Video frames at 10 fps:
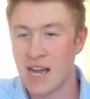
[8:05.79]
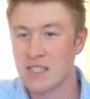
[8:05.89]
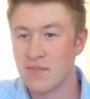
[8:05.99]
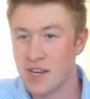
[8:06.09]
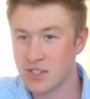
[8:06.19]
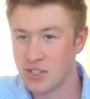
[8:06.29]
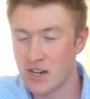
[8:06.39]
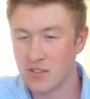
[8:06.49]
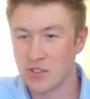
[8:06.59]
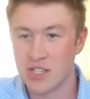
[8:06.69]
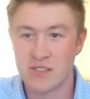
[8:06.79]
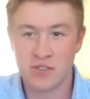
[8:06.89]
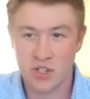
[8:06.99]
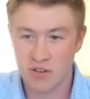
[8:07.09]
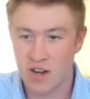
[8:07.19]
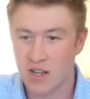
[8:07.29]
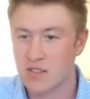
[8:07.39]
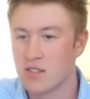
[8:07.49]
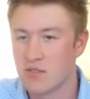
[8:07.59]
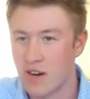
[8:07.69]
activation energies for
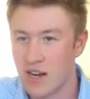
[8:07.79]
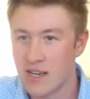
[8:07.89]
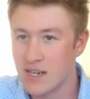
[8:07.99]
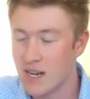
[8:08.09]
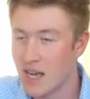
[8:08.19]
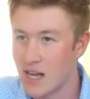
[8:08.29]
neurons, right?